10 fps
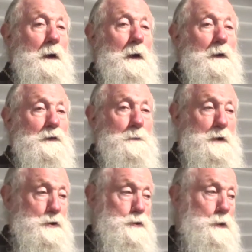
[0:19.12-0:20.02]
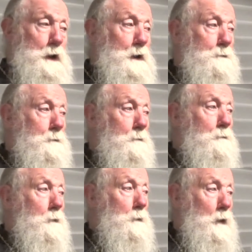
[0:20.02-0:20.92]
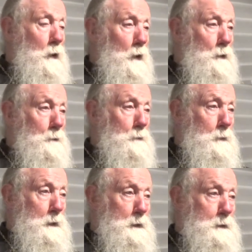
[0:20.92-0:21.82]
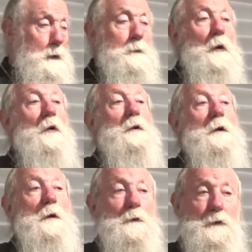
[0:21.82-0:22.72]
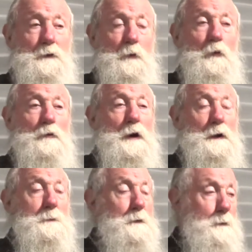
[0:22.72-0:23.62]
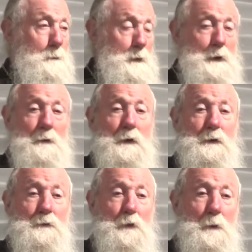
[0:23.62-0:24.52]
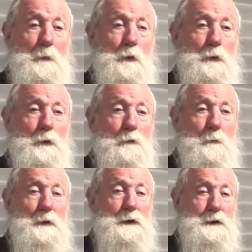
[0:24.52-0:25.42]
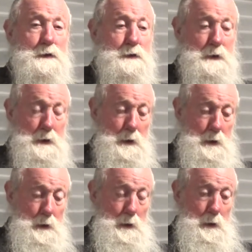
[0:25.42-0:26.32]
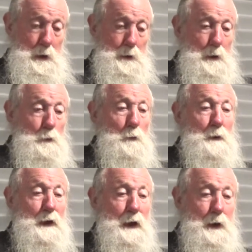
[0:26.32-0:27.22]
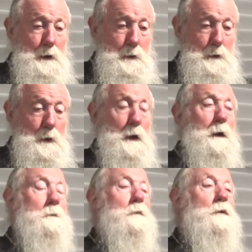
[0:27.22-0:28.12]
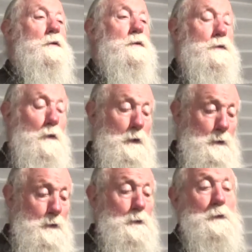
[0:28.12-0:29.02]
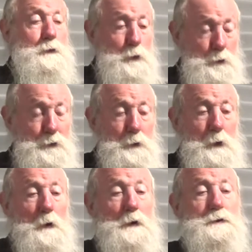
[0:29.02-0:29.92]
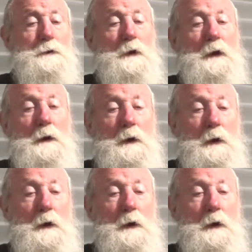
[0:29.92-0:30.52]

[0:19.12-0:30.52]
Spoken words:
a special gift from God. Now, you heard a lot of this already, but I think it's very important to repeat it. And I will begin with a story that you also know, I should think,